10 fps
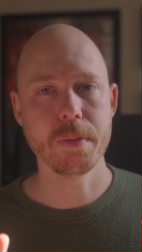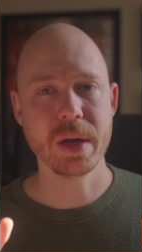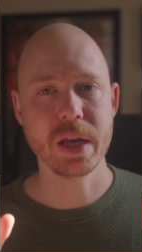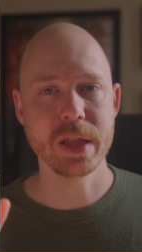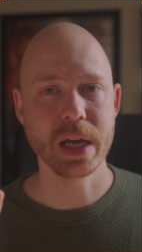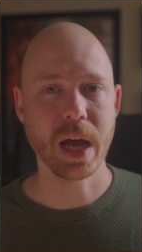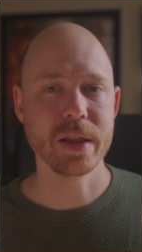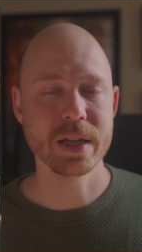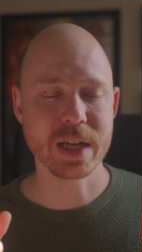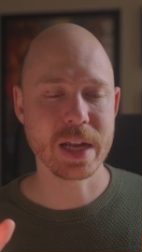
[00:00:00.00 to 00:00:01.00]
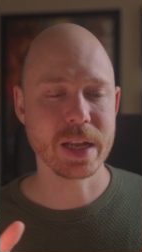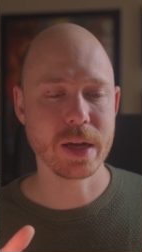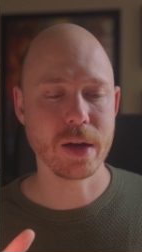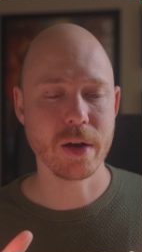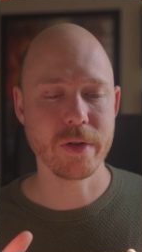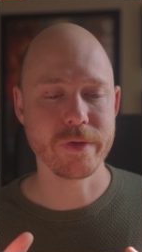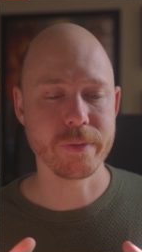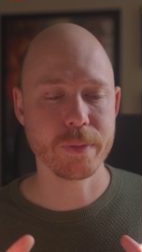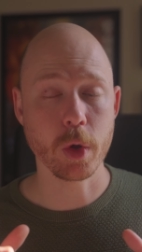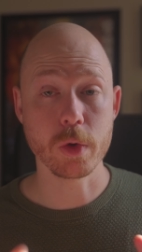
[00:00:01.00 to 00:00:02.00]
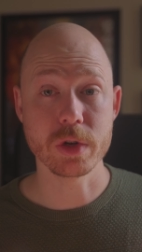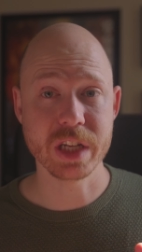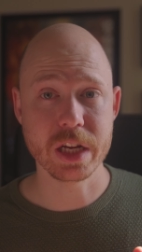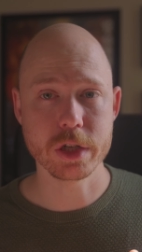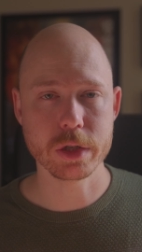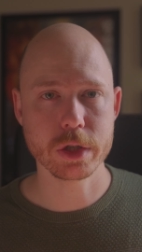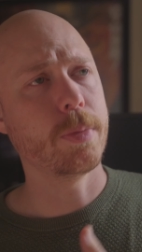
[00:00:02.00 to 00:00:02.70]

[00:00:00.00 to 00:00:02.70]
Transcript: be the this idea of polarization.